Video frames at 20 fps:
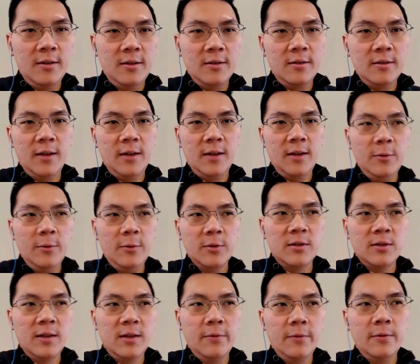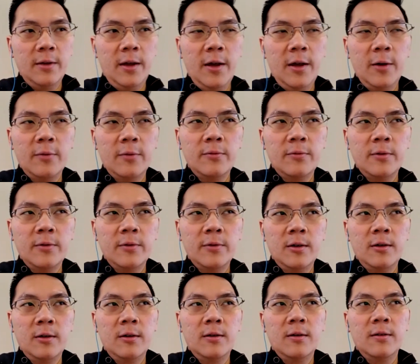So that was definitely
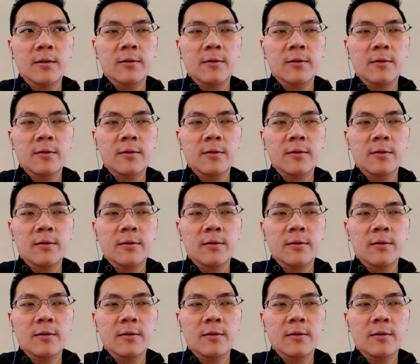helpful